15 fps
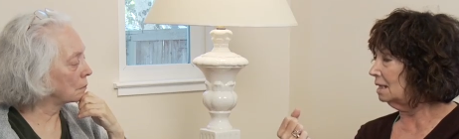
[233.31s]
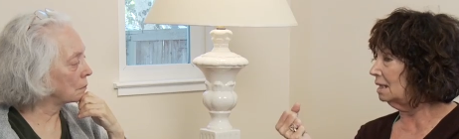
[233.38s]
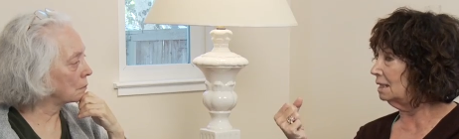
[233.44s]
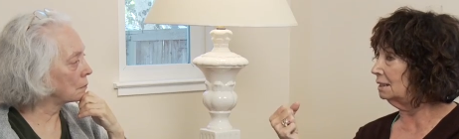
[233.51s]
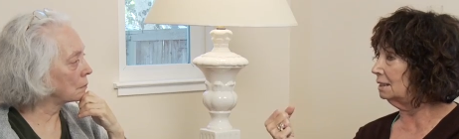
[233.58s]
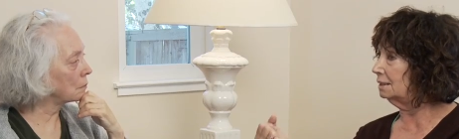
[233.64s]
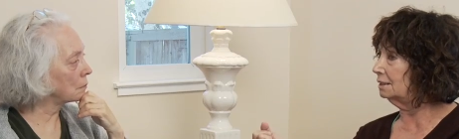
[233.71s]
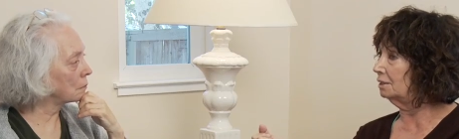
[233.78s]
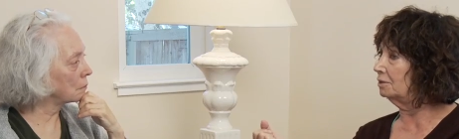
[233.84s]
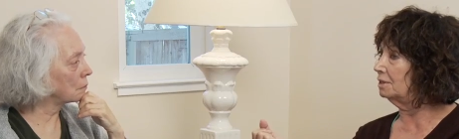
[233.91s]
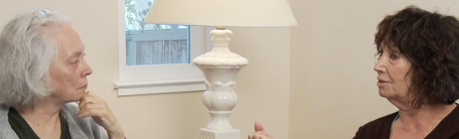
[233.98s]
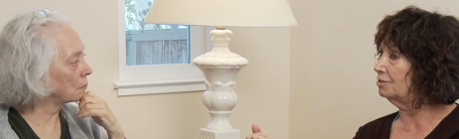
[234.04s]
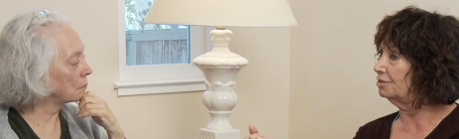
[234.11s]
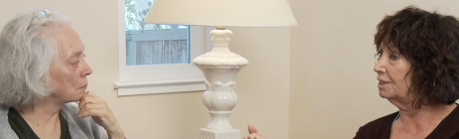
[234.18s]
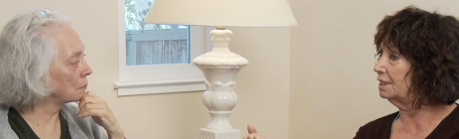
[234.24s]
Speaker 1: And it's so
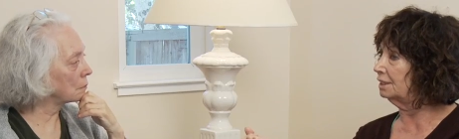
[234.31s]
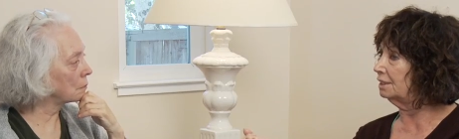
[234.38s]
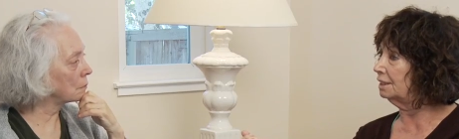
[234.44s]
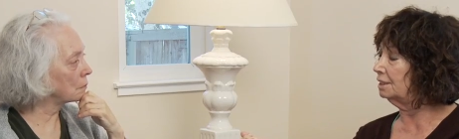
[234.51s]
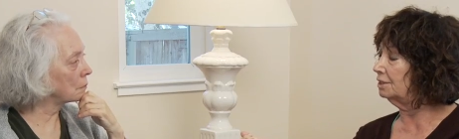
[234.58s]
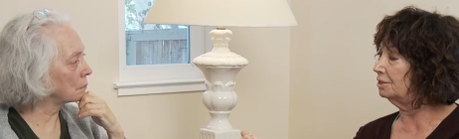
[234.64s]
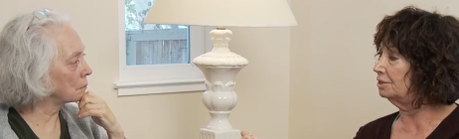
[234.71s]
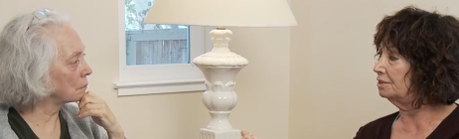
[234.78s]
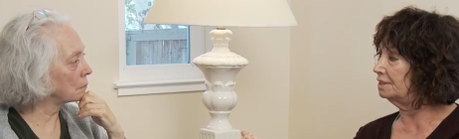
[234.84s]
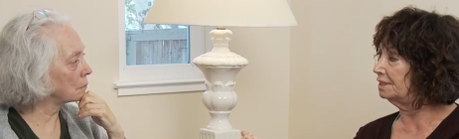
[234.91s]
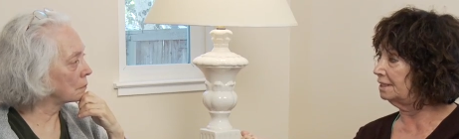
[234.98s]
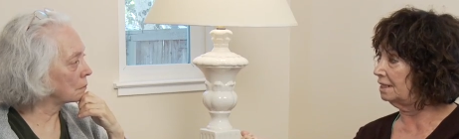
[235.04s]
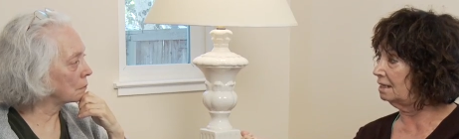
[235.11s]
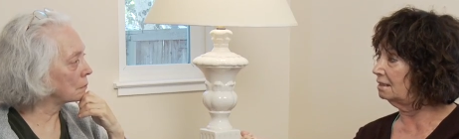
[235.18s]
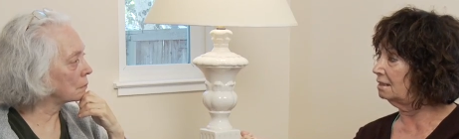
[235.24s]
interesting to hear you
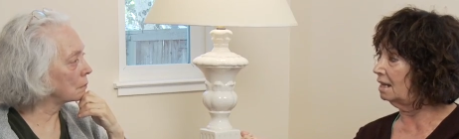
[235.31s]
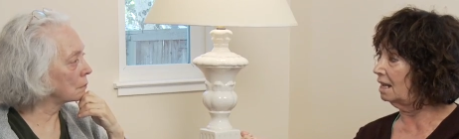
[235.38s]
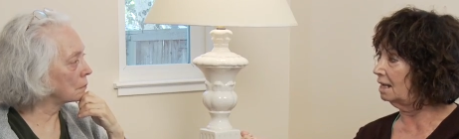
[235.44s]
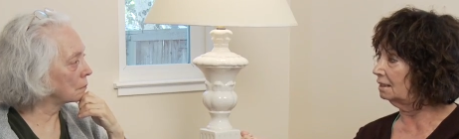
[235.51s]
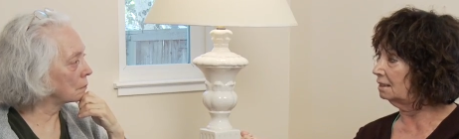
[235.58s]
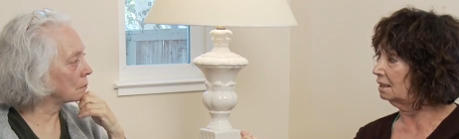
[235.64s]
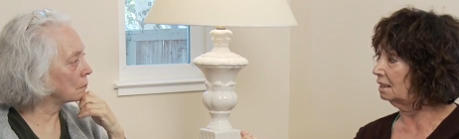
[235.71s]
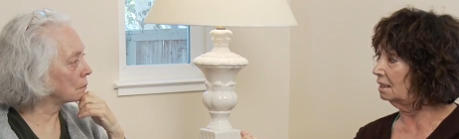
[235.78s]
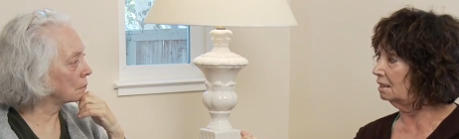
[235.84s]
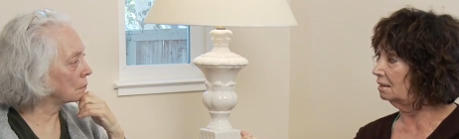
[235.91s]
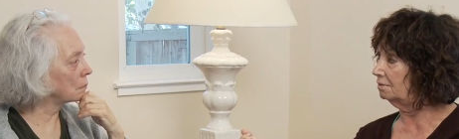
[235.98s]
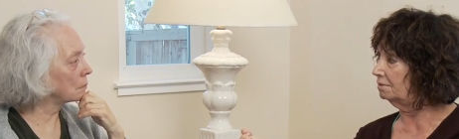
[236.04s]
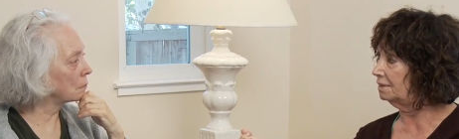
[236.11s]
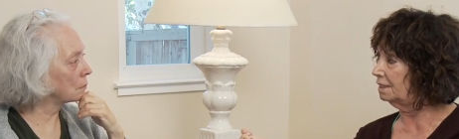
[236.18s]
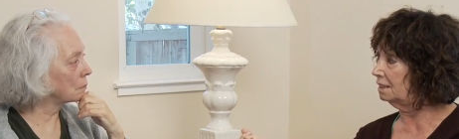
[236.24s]
say that,
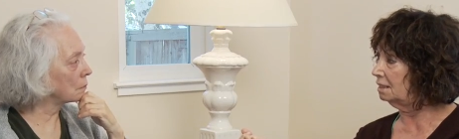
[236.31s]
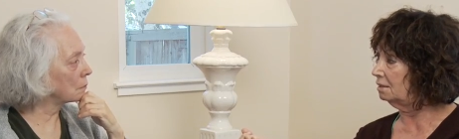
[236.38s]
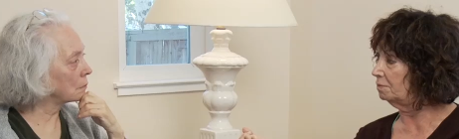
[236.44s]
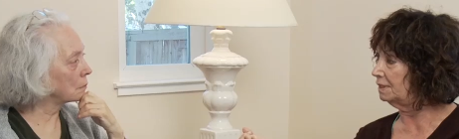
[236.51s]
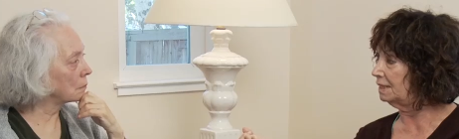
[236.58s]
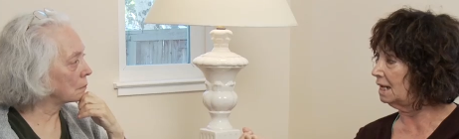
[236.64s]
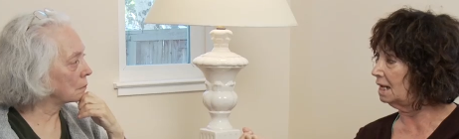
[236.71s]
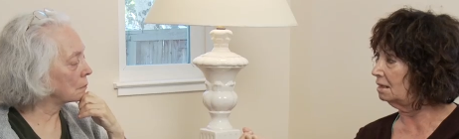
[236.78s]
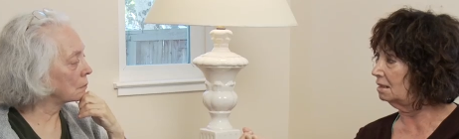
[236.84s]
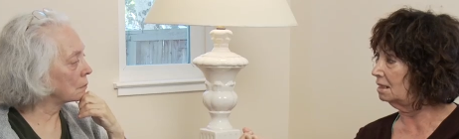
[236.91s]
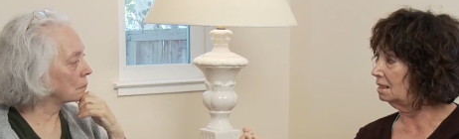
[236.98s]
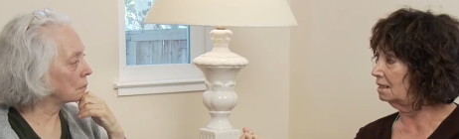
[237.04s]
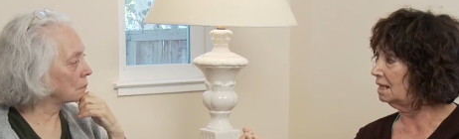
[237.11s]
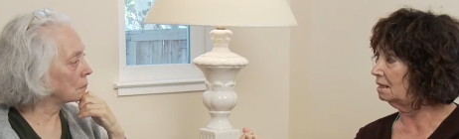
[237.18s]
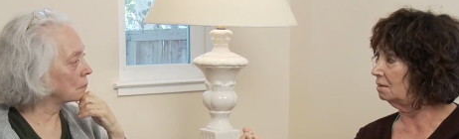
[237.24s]
of the, but
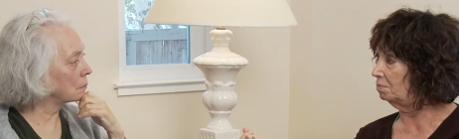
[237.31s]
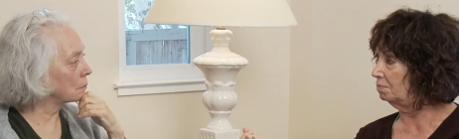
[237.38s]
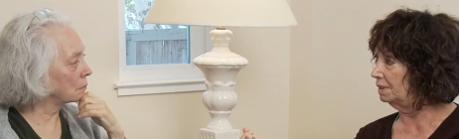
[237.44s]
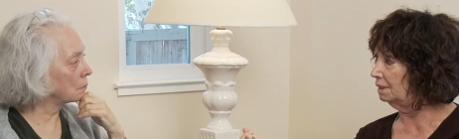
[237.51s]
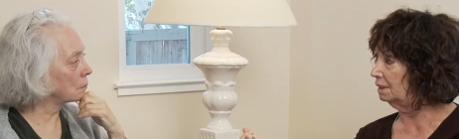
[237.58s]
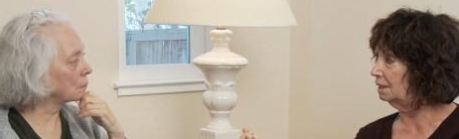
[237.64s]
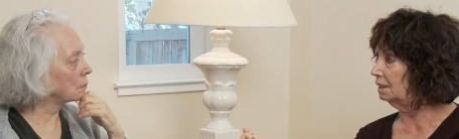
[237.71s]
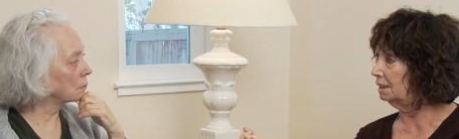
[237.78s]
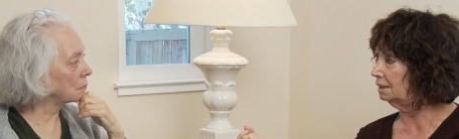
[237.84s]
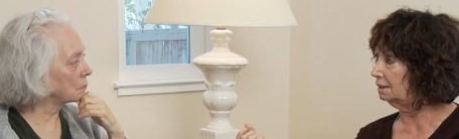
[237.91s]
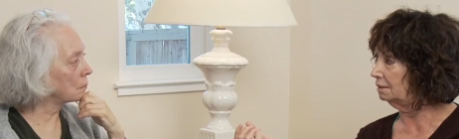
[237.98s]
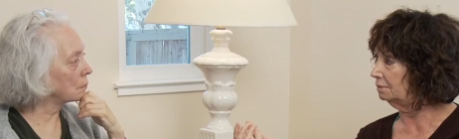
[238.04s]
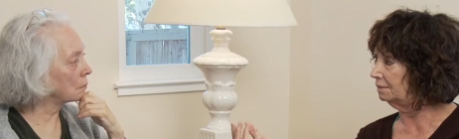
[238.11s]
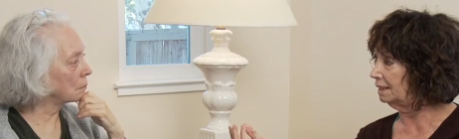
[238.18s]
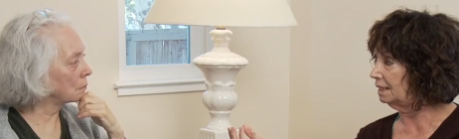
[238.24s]
that, that ability
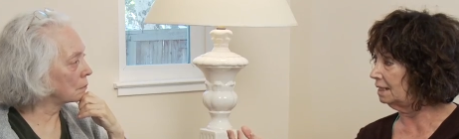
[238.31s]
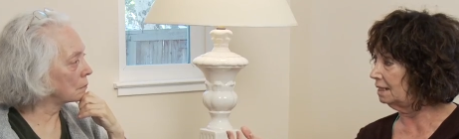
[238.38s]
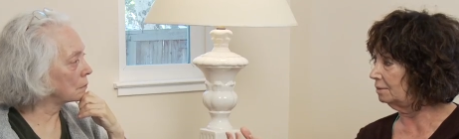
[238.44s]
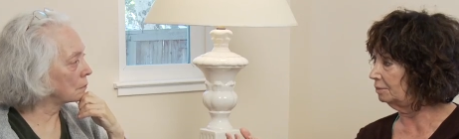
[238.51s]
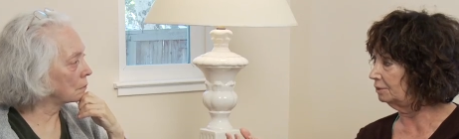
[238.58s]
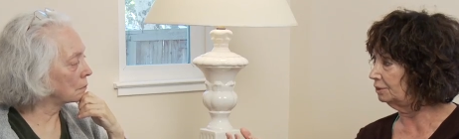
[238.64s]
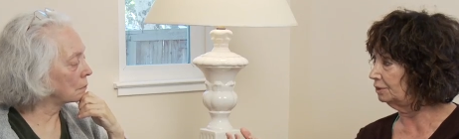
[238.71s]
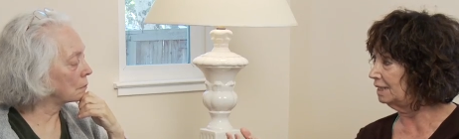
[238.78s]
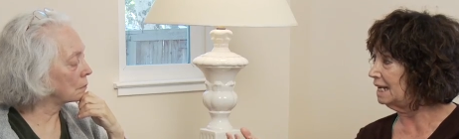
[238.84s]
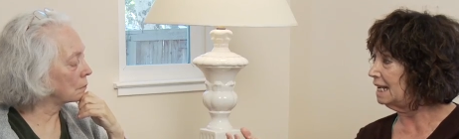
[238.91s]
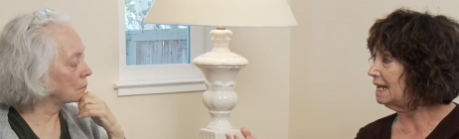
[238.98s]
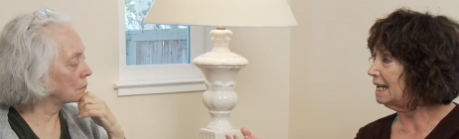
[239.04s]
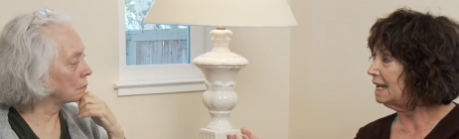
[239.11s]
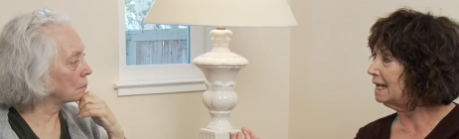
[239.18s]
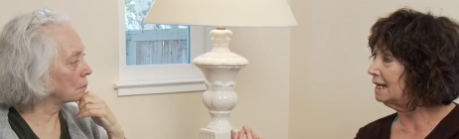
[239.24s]
to be able to,
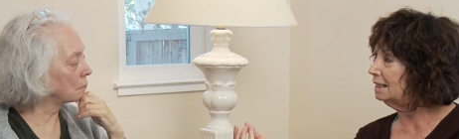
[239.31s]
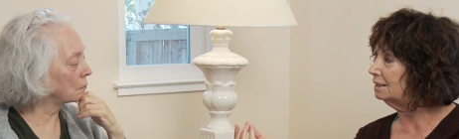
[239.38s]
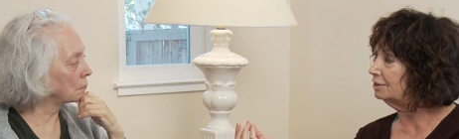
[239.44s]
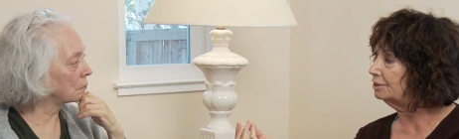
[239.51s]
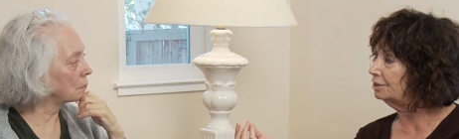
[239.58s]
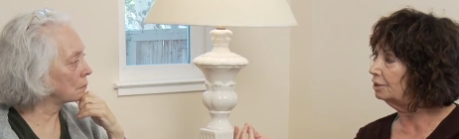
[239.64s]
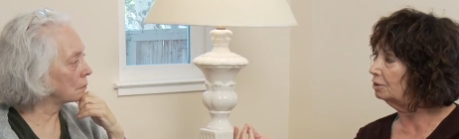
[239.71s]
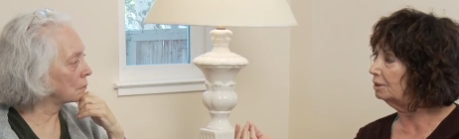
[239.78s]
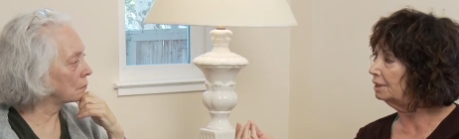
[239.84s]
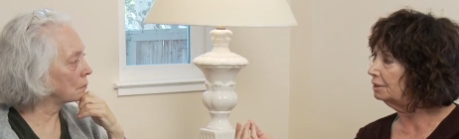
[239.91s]
and it's so